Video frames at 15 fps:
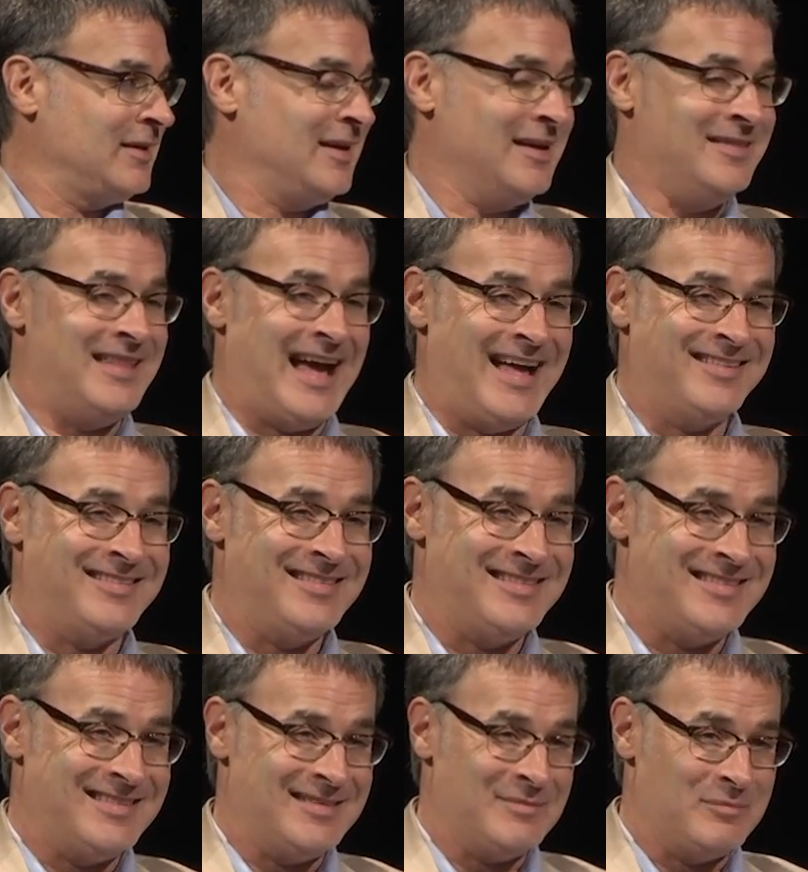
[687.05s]
And
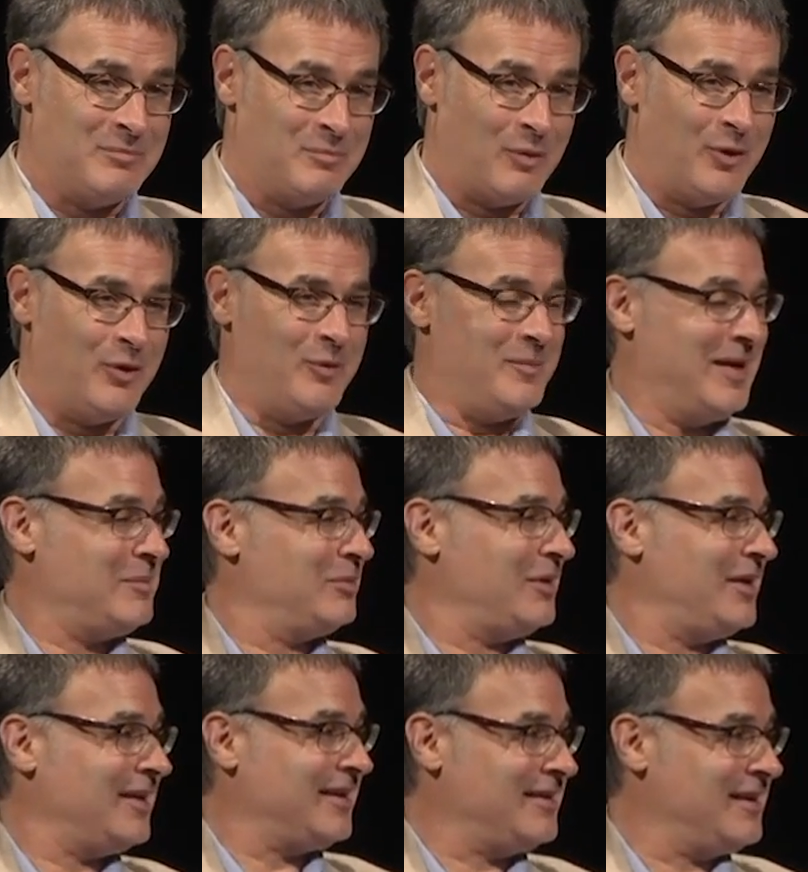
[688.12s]
that boiled my
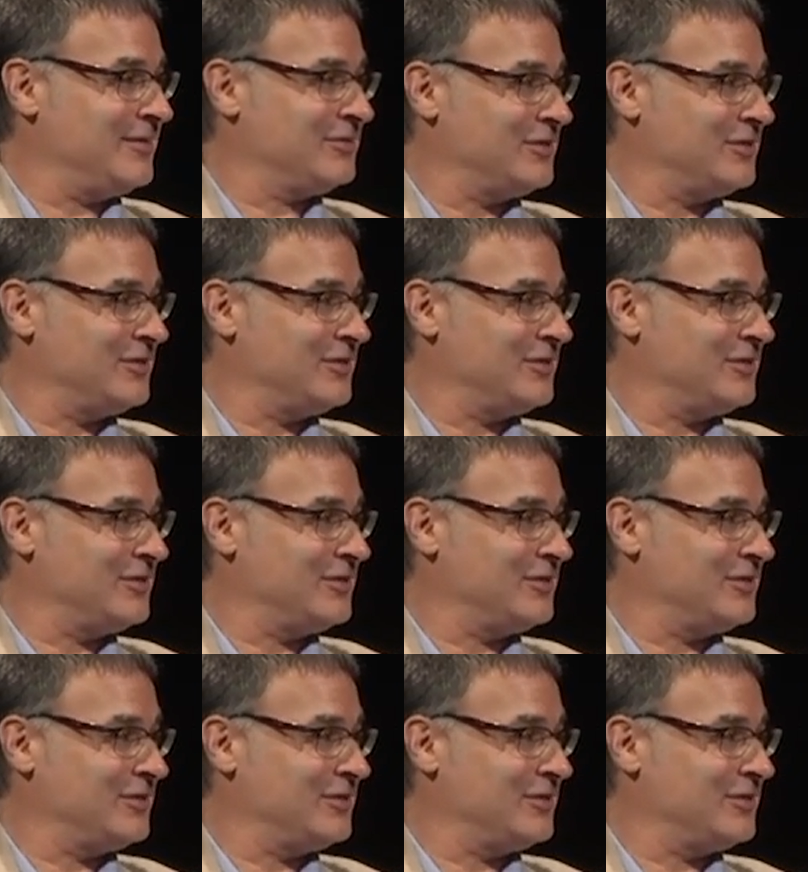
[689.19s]
blood enough